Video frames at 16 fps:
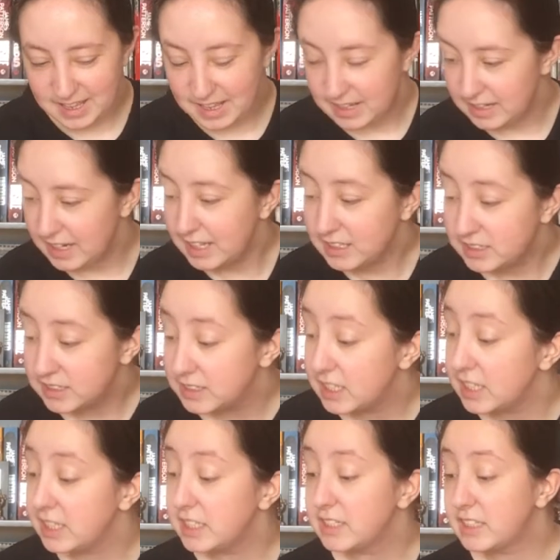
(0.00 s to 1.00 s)
Next
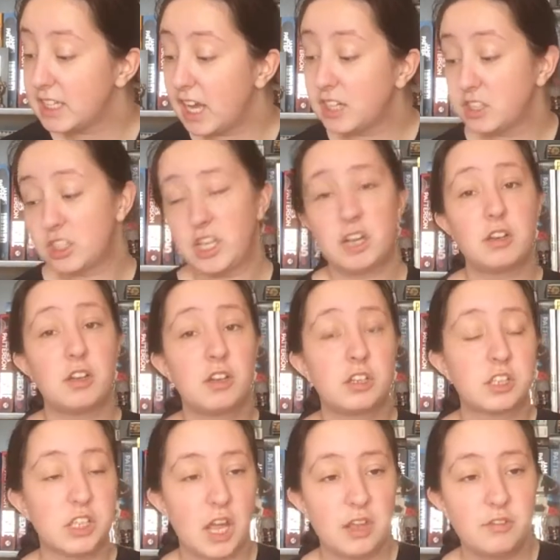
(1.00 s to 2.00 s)
is actually another
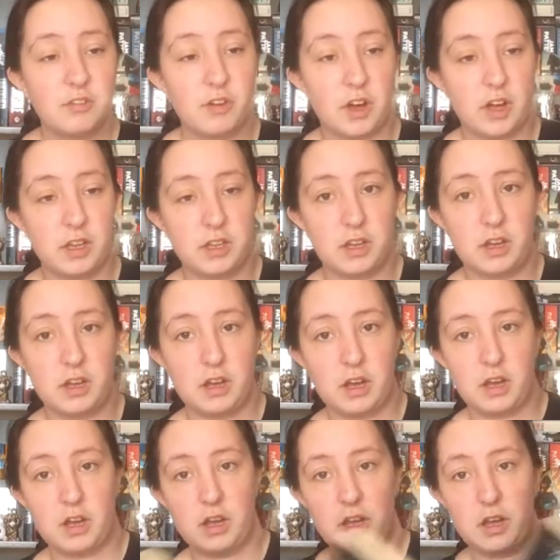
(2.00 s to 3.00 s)
sci-fi,
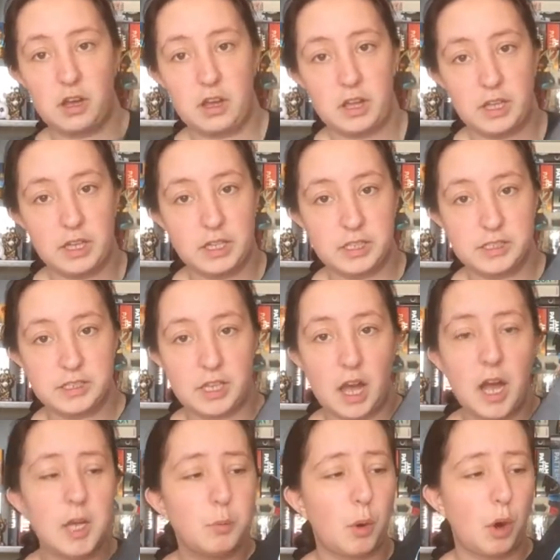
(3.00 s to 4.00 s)
is
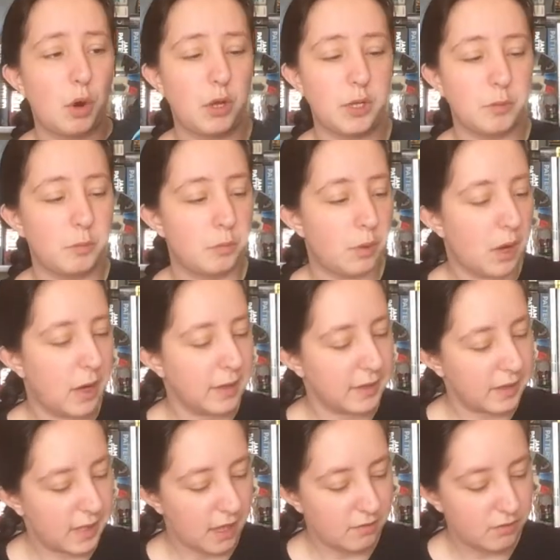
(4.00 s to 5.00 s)
iBoy by
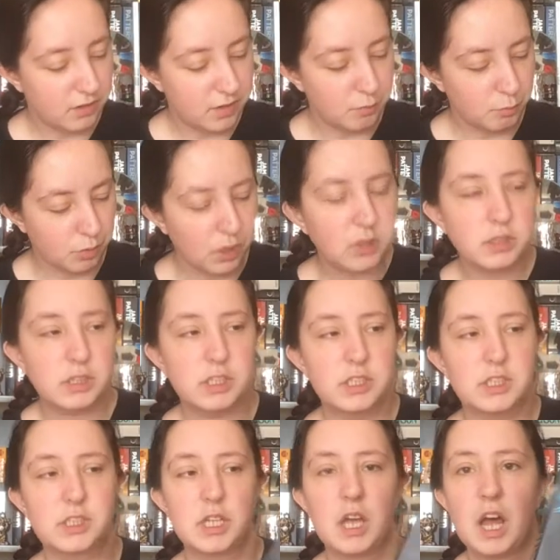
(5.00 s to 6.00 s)
Kevin
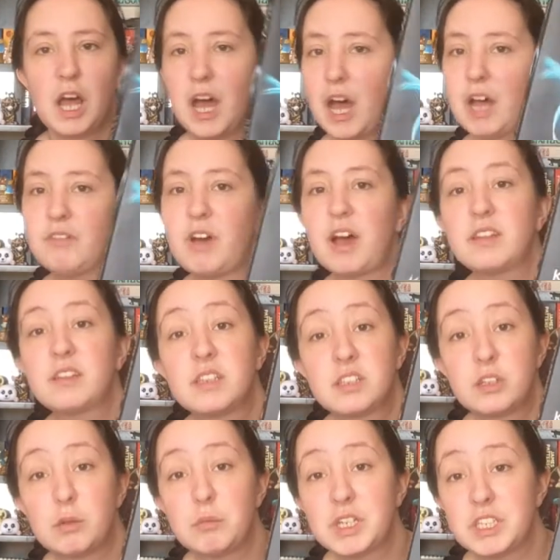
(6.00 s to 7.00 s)
Brooks. I've had this
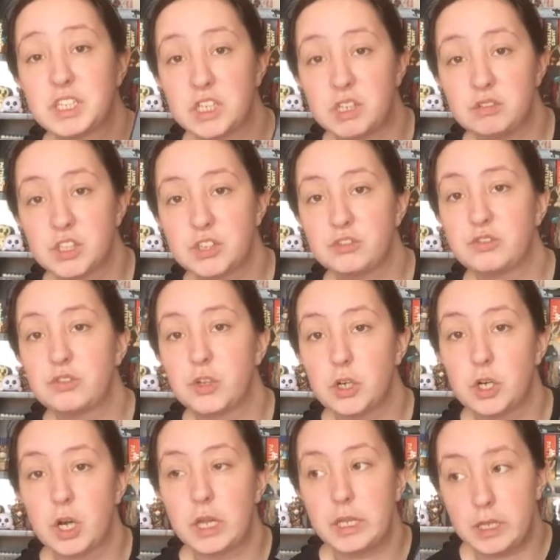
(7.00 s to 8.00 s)
on my shelves
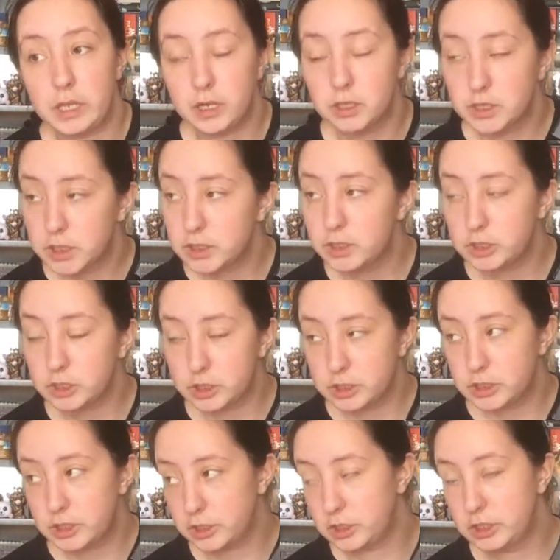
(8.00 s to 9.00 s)
for years and years and
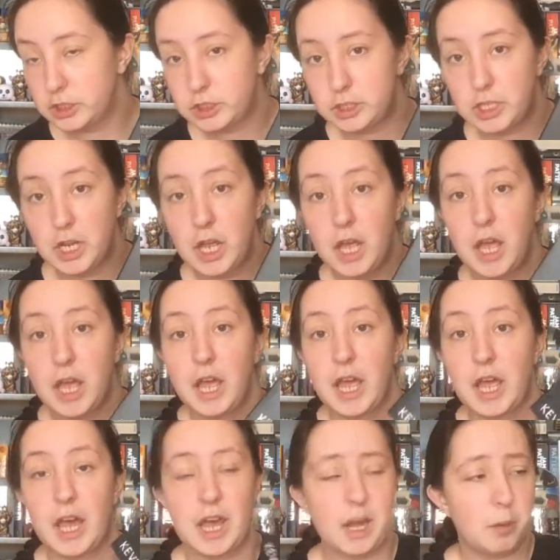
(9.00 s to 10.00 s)
years,
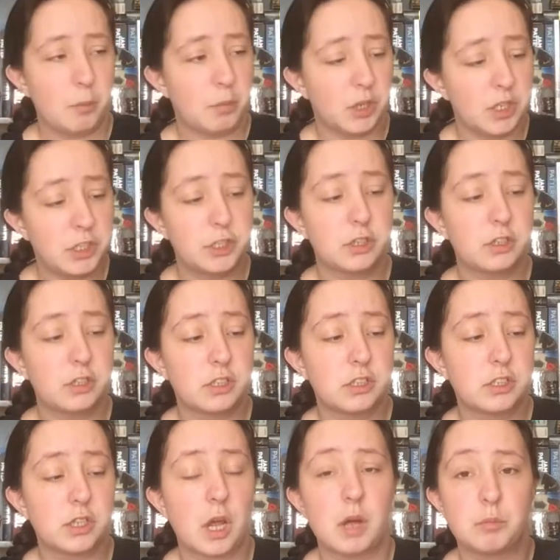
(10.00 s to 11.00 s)
and I'm pretty sure
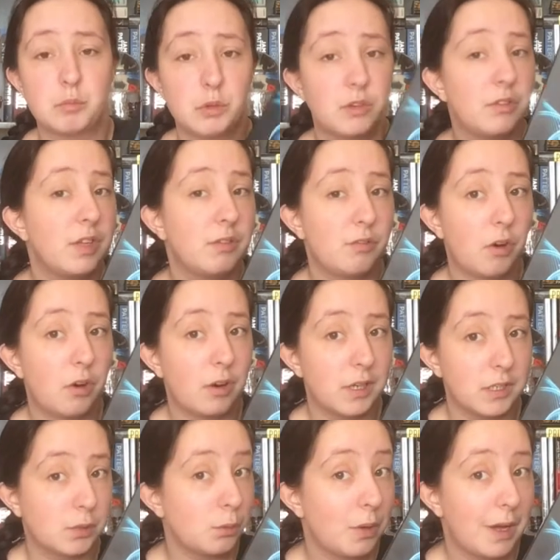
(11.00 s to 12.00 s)
there's a movie for it
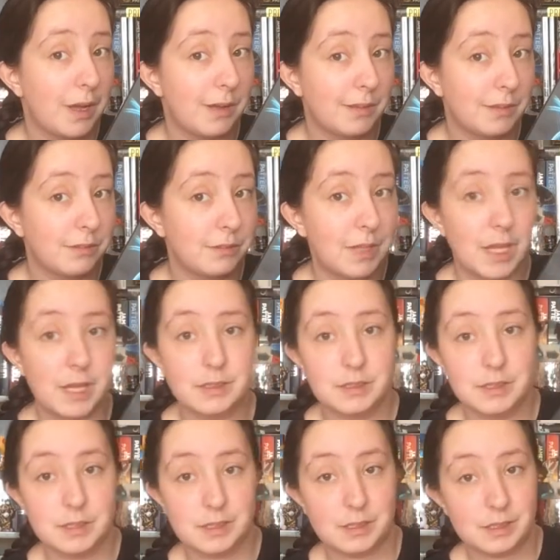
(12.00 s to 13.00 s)
as well. I
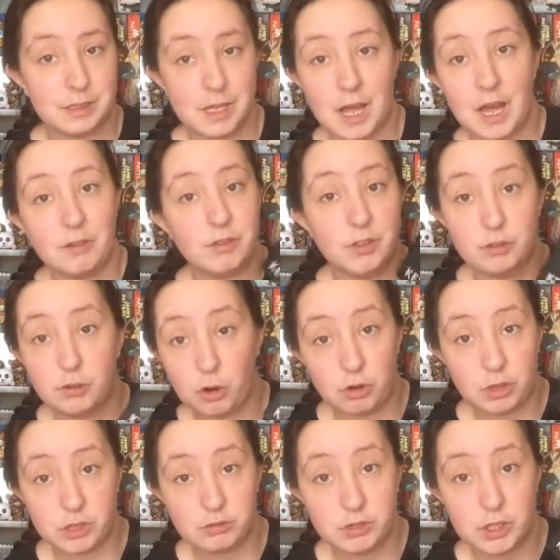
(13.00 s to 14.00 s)
just haven't got
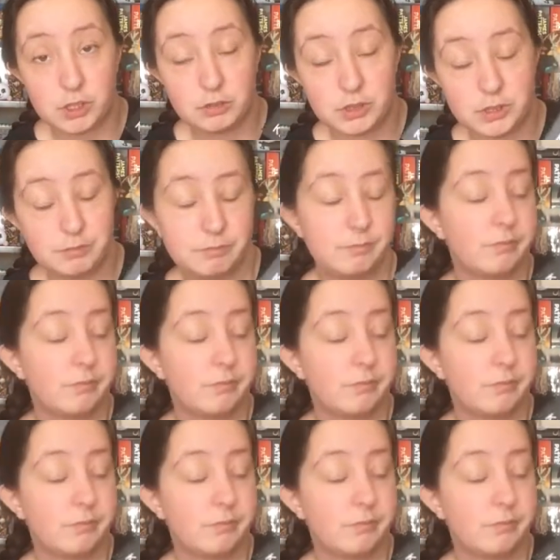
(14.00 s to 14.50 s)
around to it.